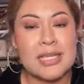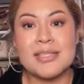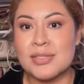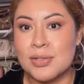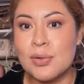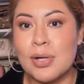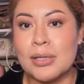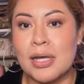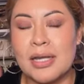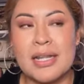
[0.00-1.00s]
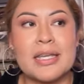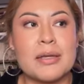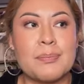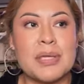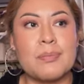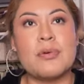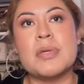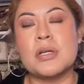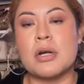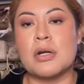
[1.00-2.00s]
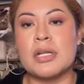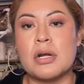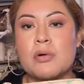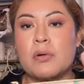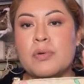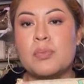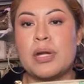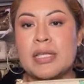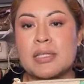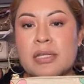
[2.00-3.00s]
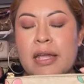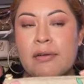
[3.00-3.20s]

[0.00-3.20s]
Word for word: it's still a lot like people in Mercari are overpricing